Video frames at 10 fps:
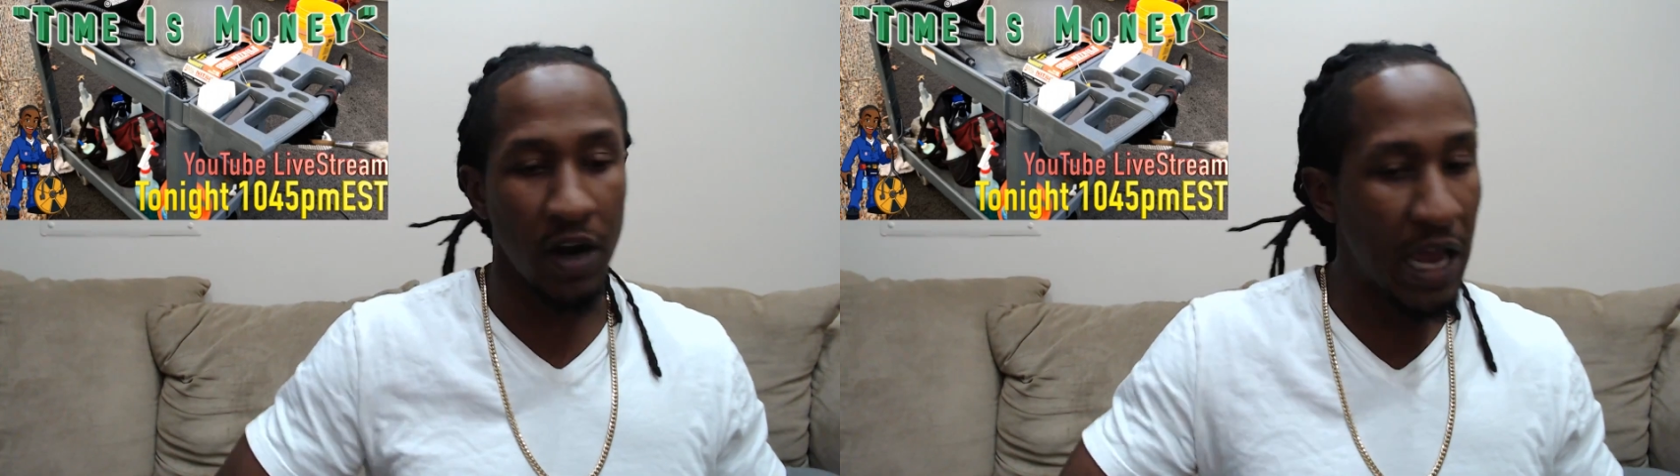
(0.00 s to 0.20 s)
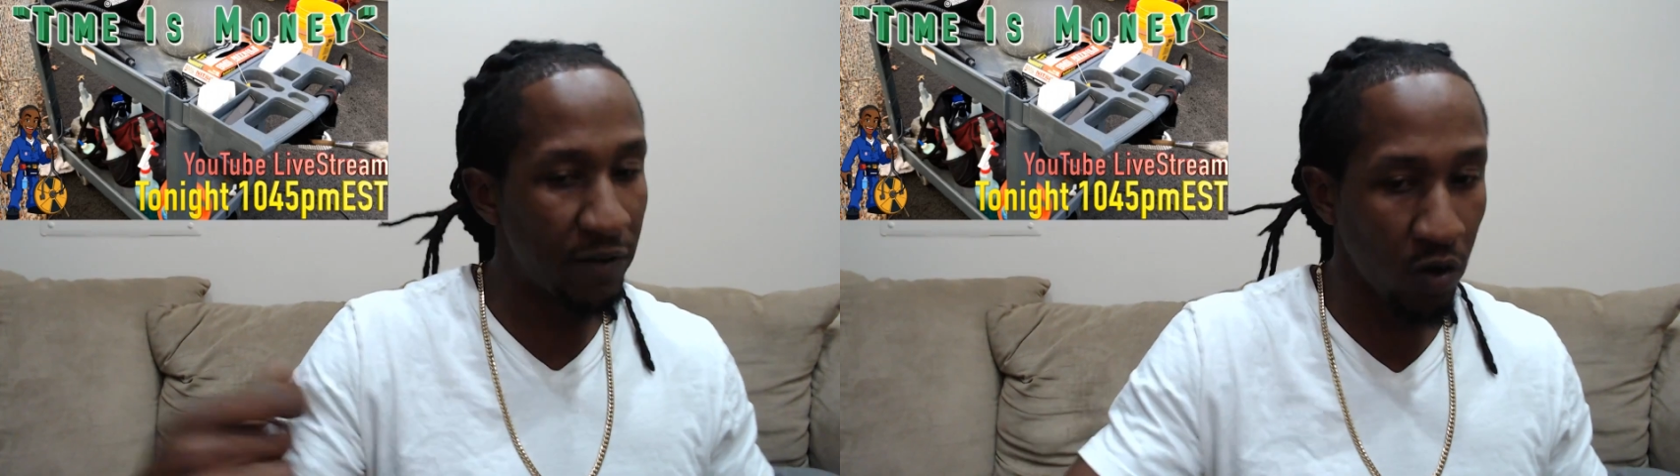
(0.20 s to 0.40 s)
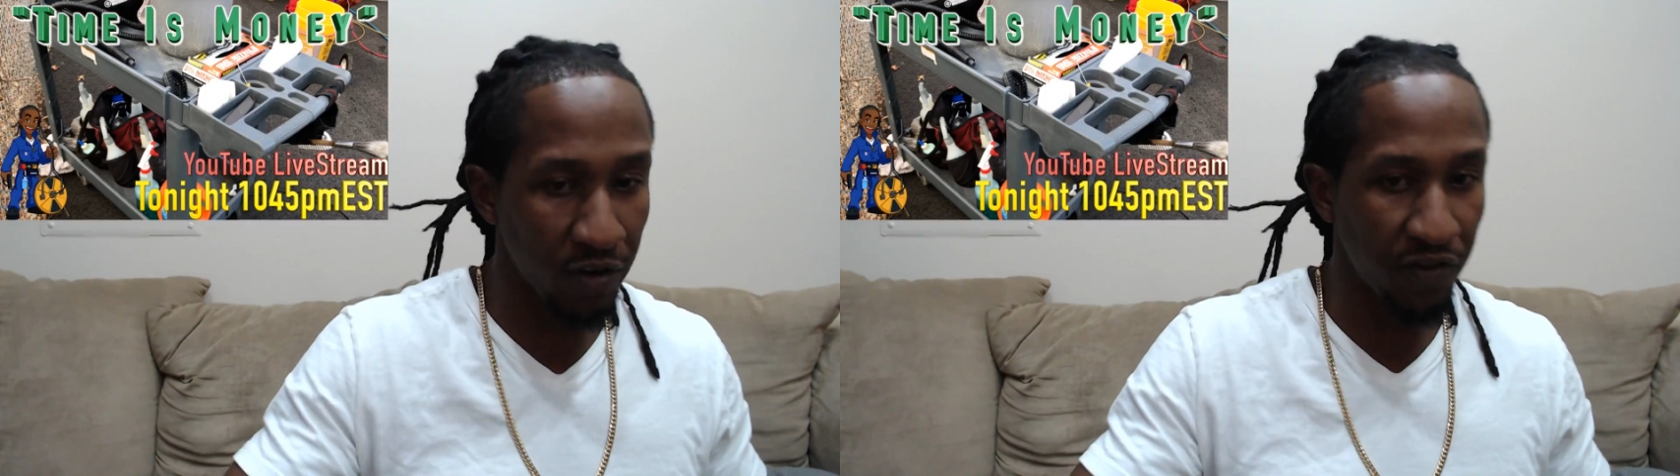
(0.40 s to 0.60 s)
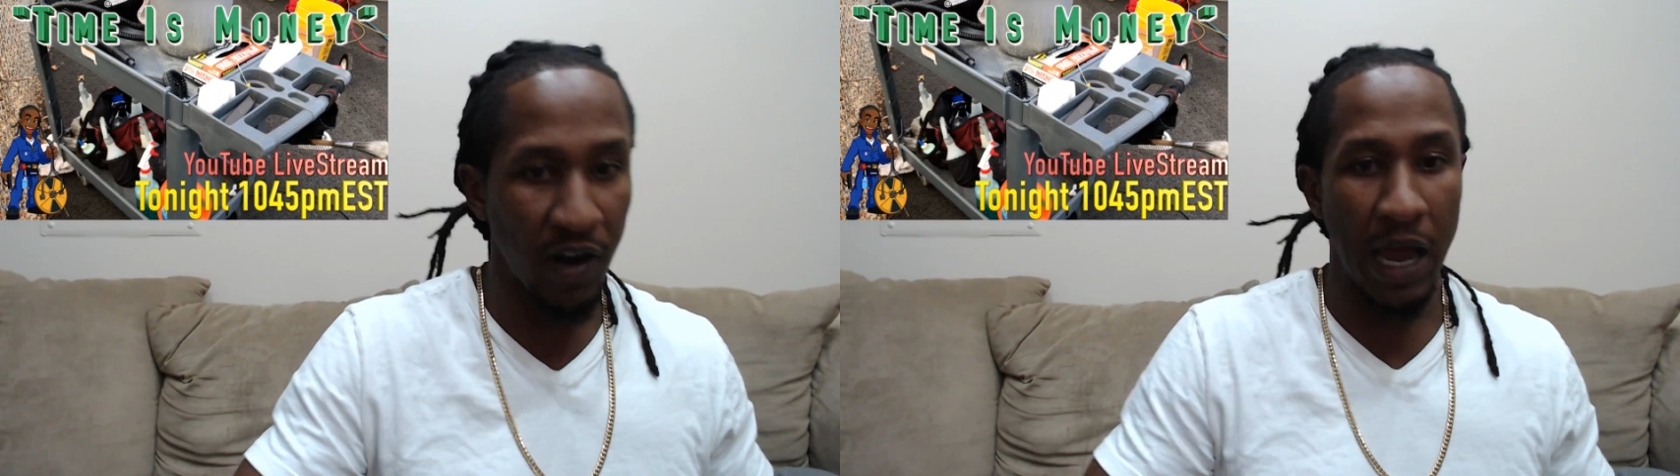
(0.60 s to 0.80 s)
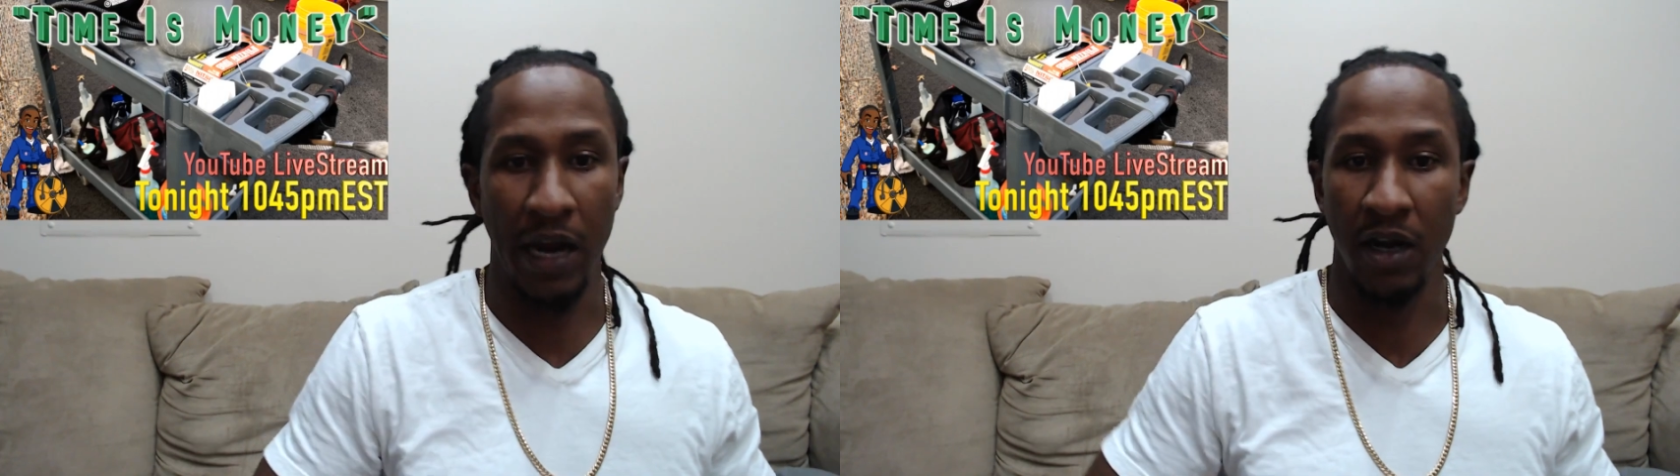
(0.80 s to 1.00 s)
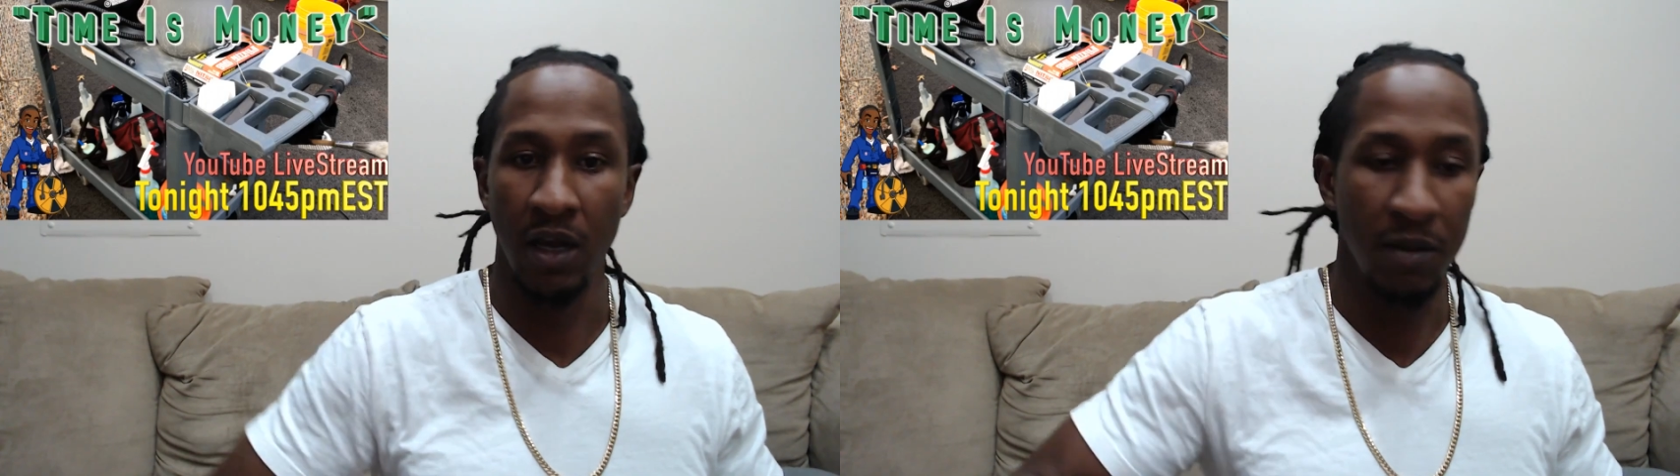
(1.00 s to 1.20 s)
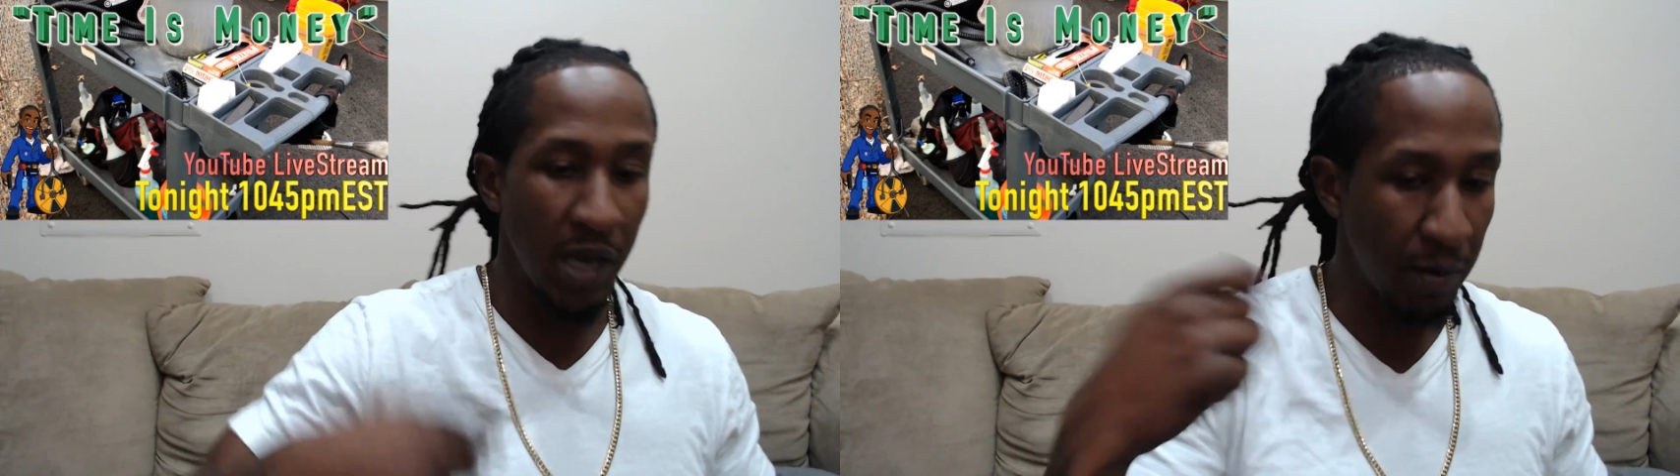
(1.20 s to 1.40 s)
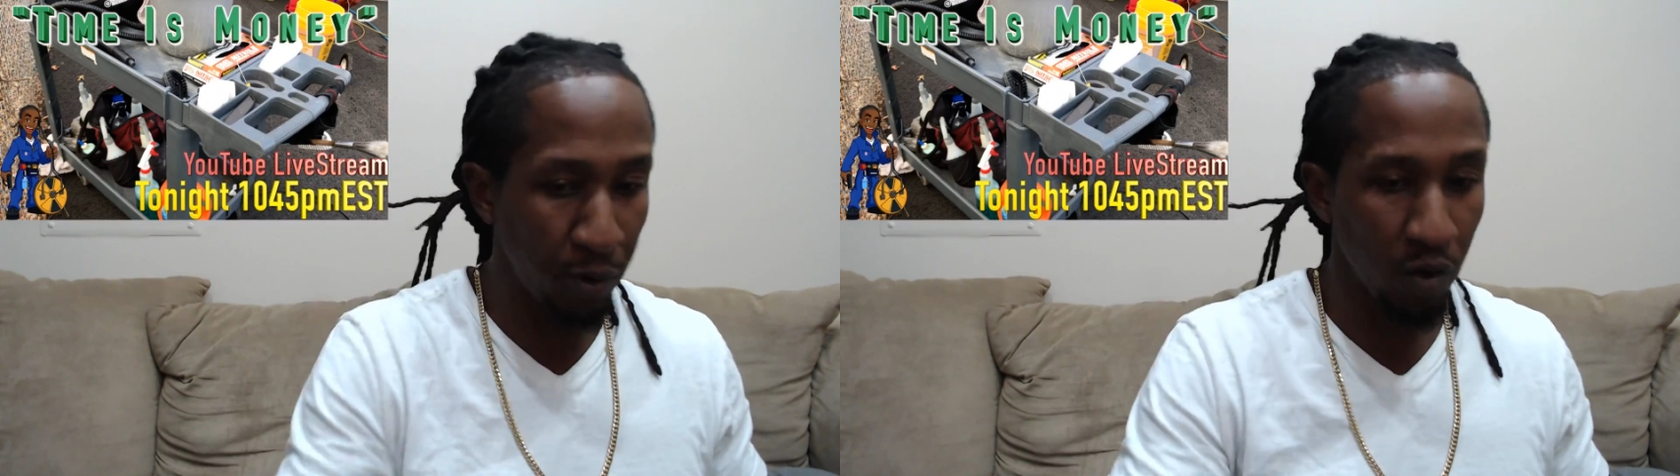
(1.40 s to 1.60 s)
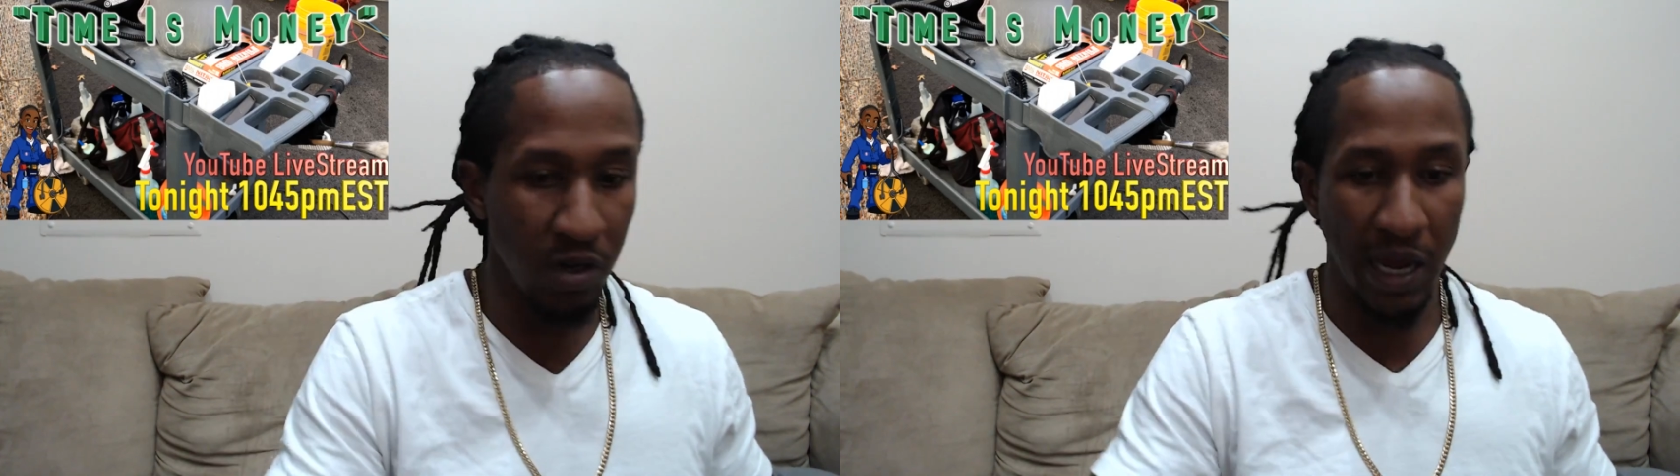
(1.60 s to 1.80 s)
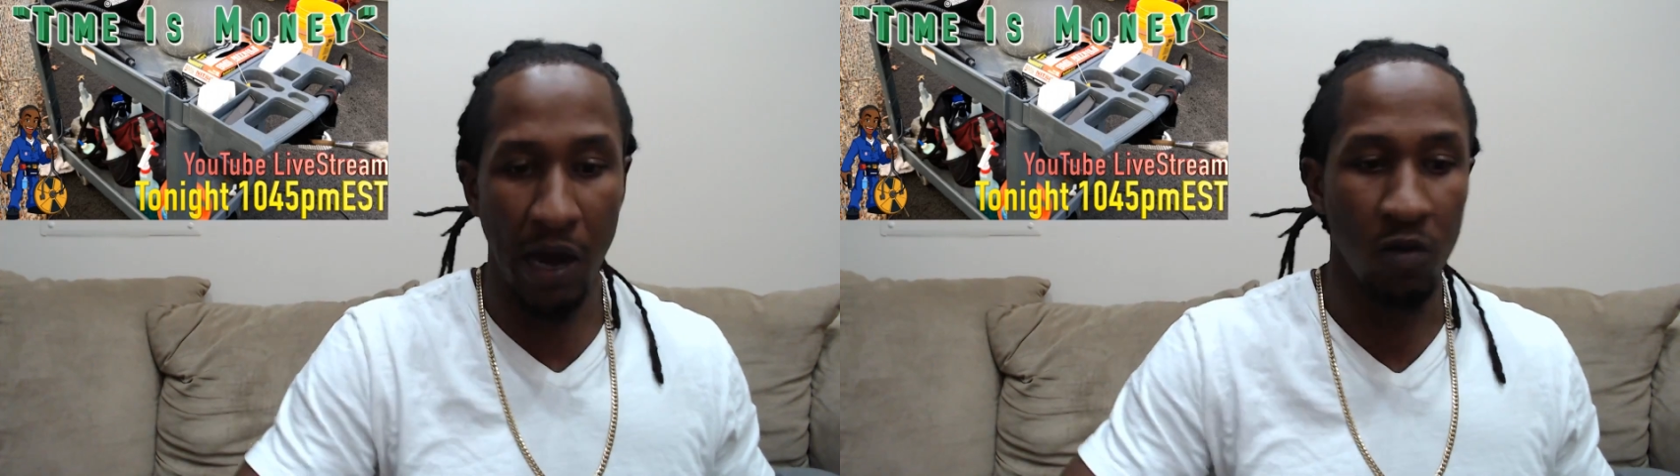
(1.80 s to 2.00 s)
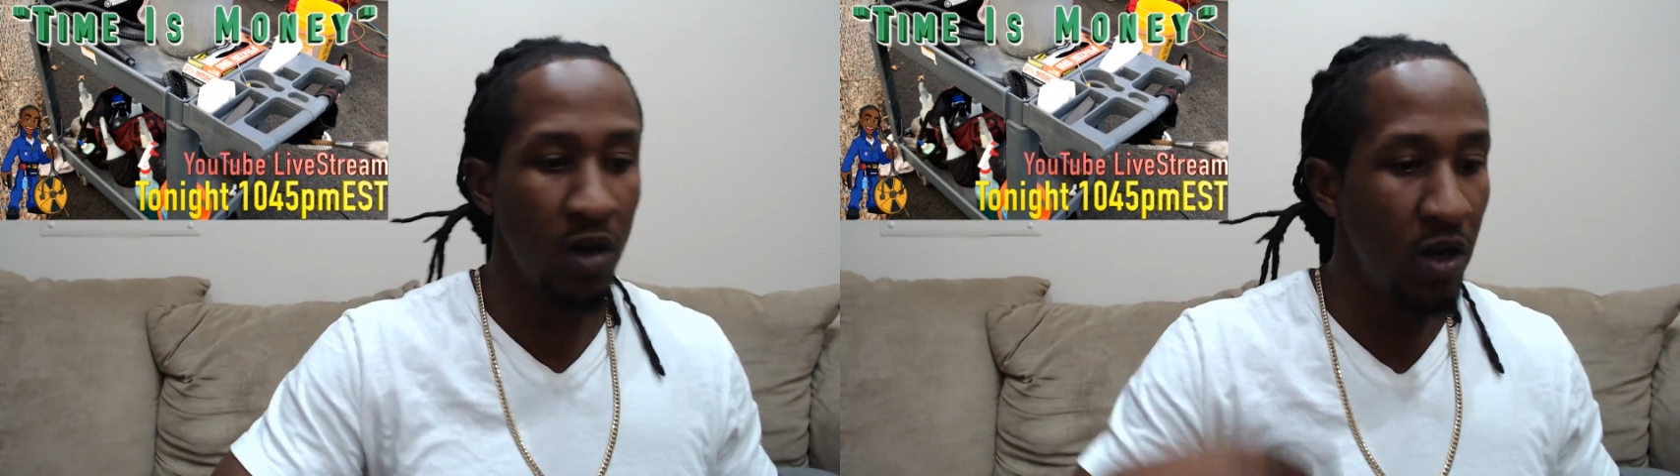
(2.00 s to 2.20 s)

have it on the flyer, be able to pull it out,